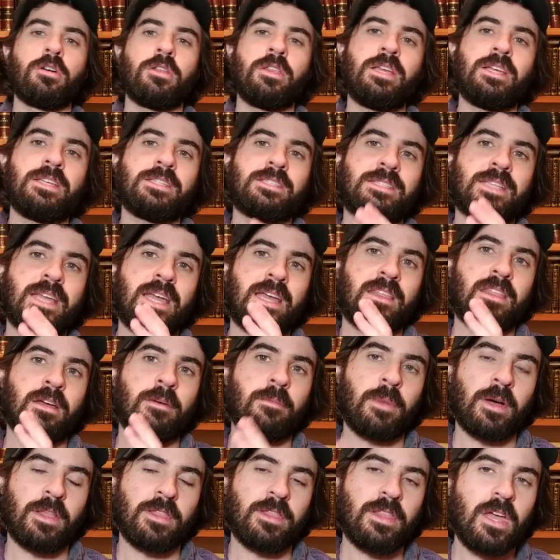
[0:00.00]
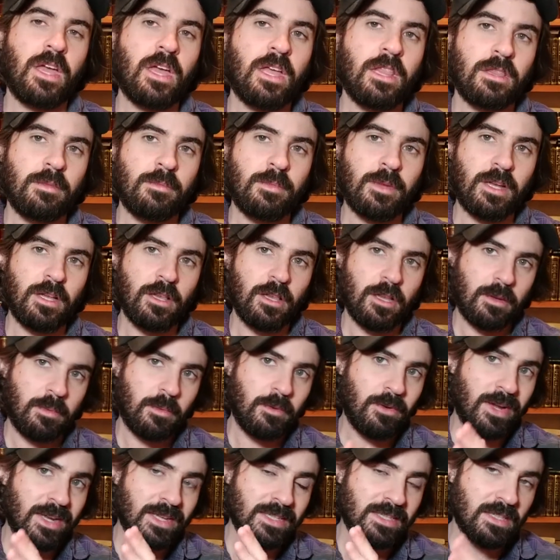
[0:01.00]
earliest day of the month the Megillah
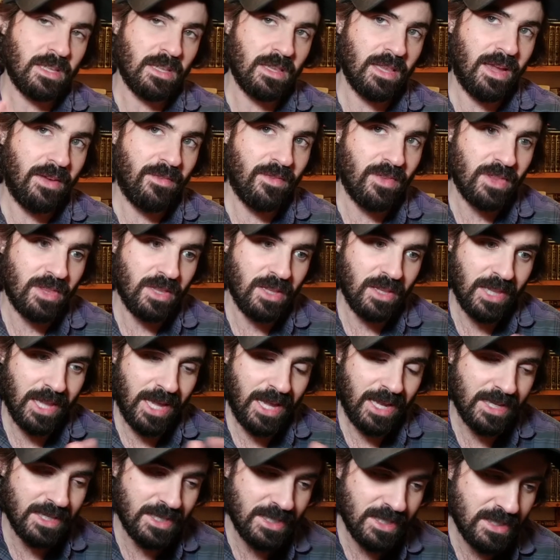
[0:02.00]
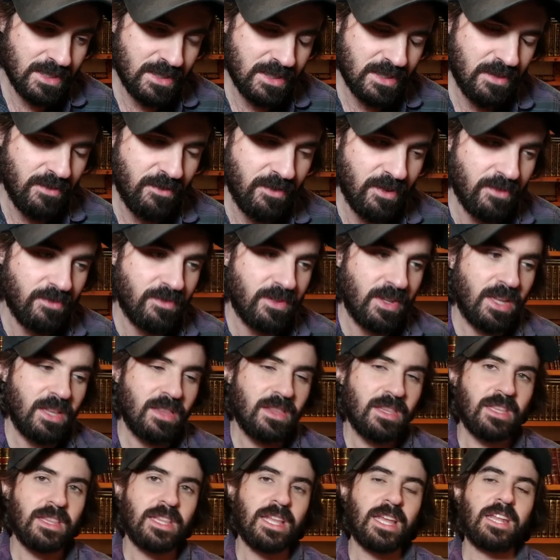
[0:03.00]
can be read is the 11th, the latest is the
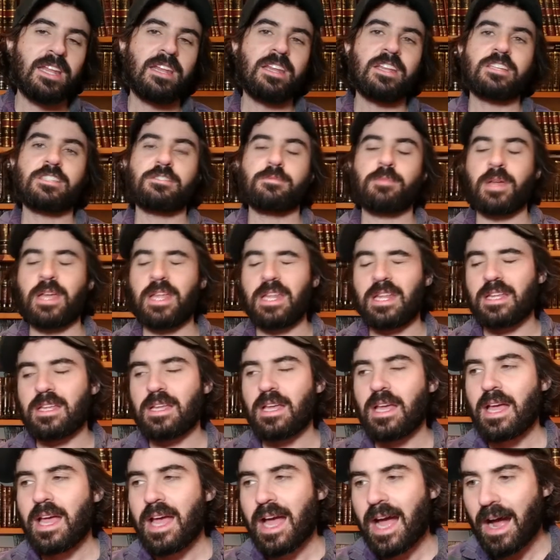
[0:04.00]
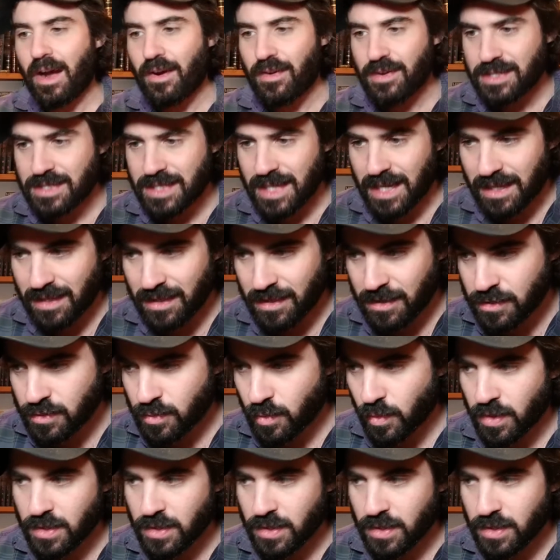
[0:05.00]
15th, and then in explaining how exactly this